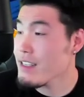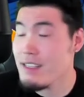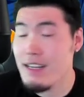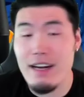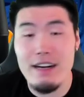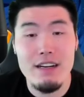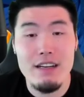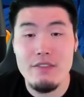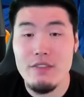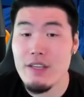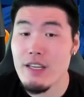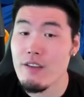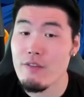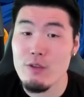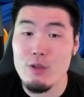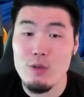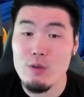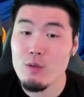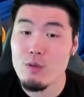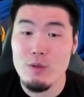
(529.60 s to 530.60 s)
tired of it. If
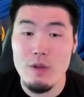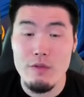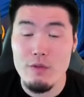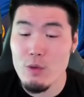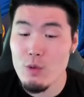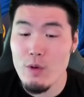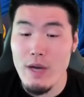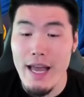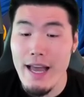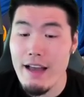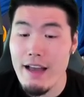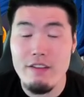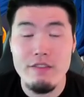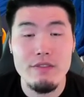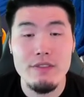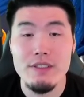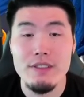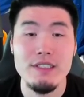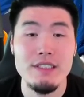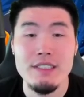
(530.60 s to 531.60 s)
you
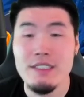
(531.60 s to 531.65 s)
have,